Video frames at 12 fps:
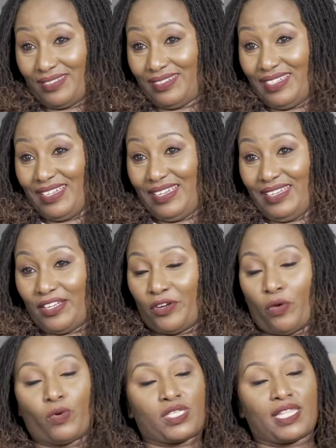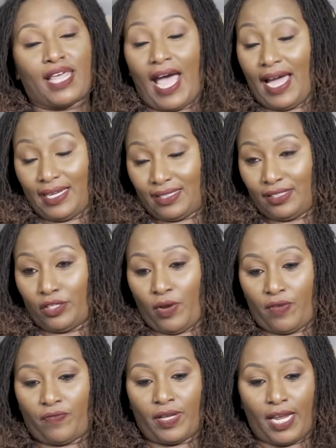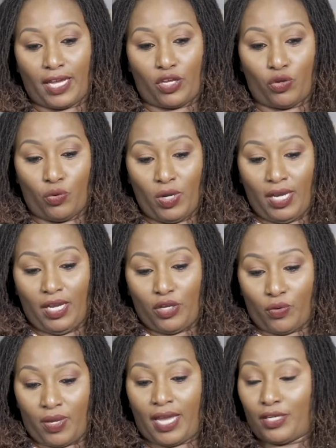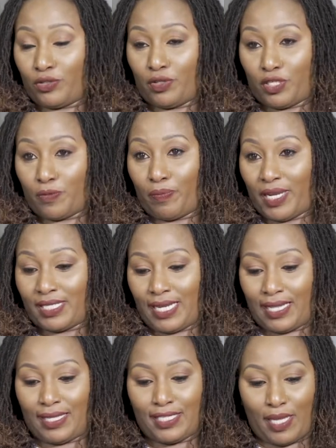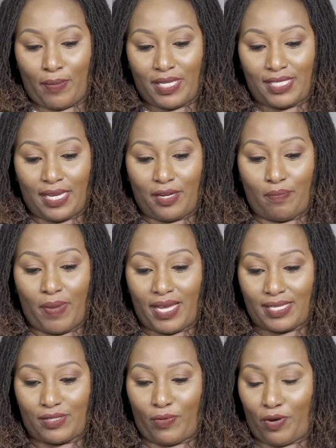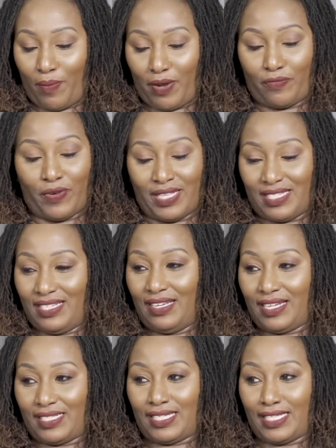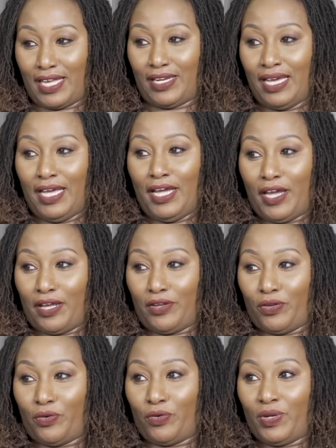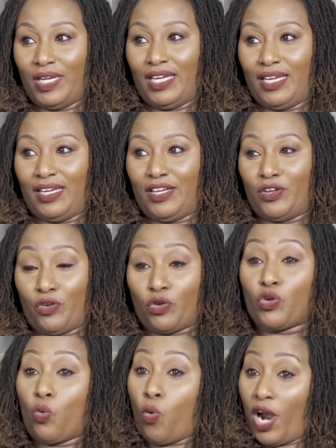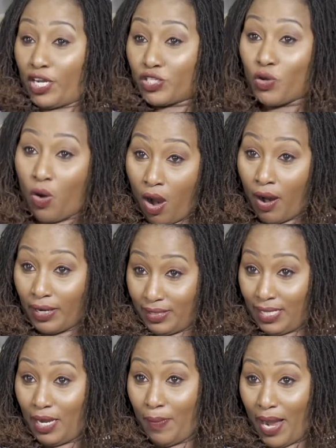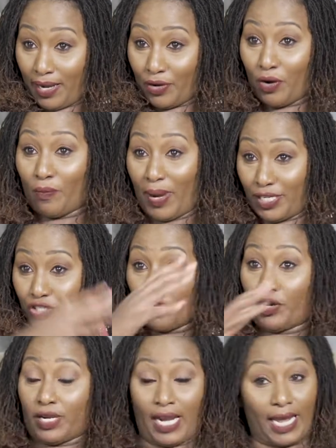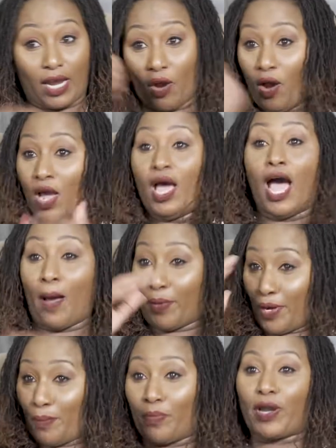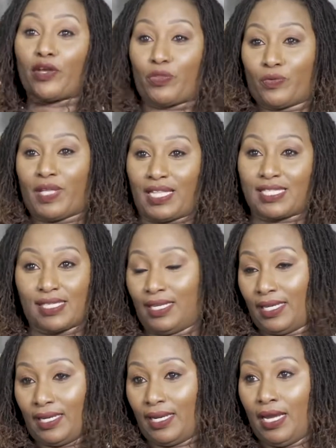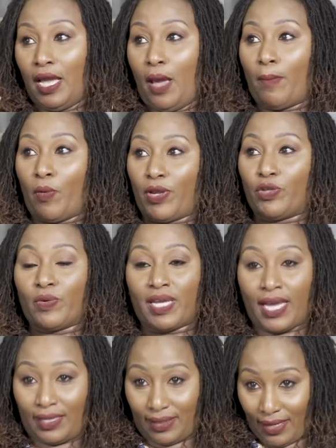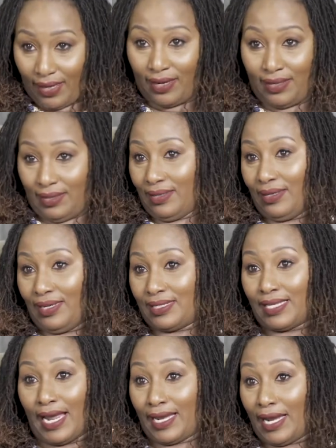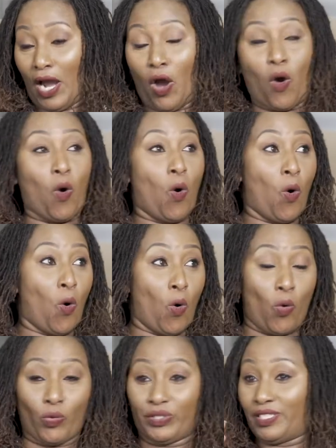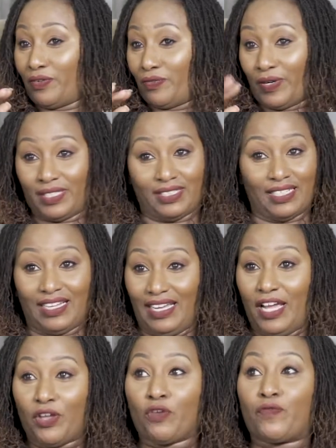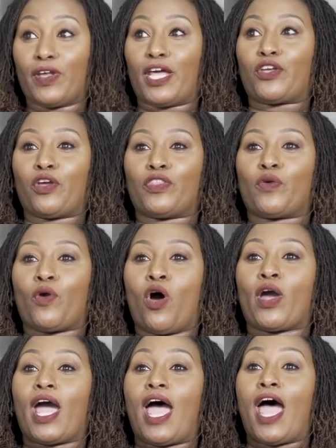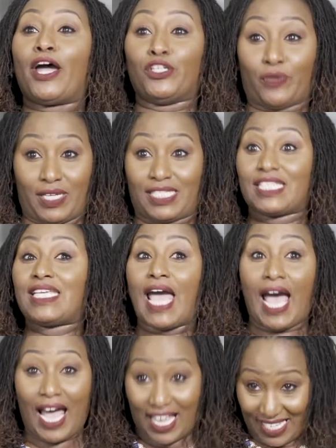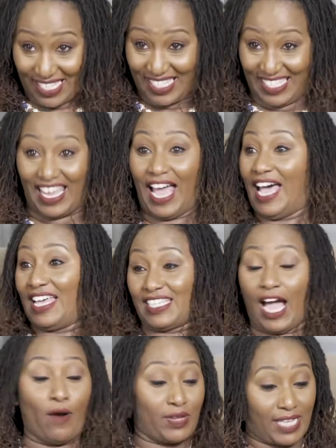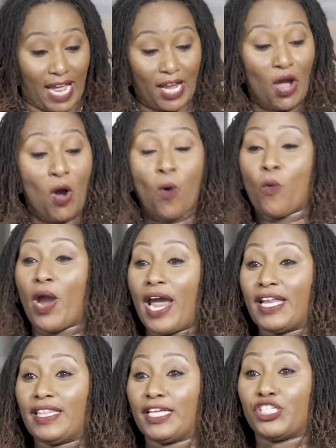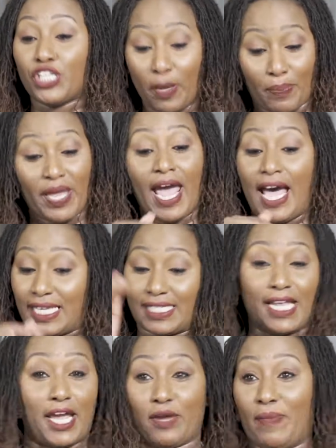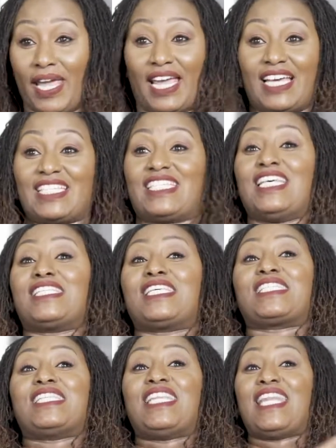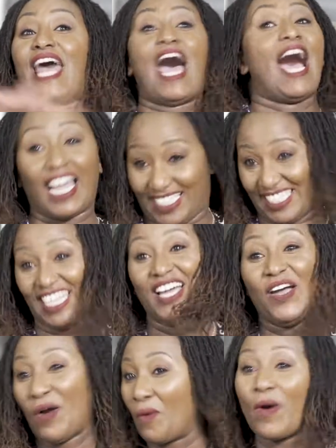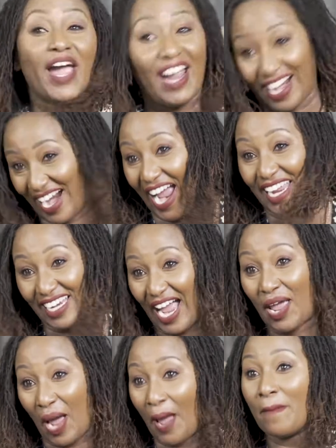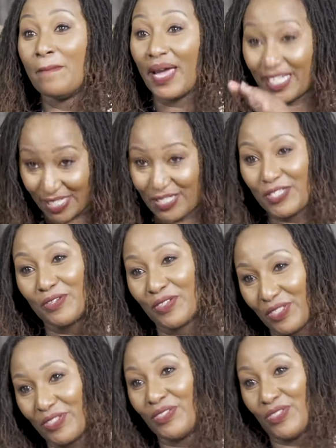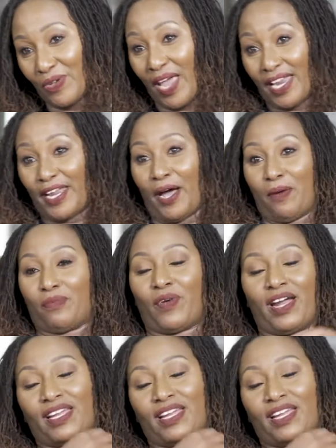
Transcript: Okay. You know, was that you know I feel like you you get to this place, and I think somebody said it best. One of my friends, Dina, she said, you you know you work so hard. Think about it. All my journey, like I'm gonna break through that ceiling, mm. but when you get there, it's like a whole different you feel like you're in Devil. the wrong address yes yes i was like where did the gps take me because this is not where I, I, I meant to, to to end up yeah.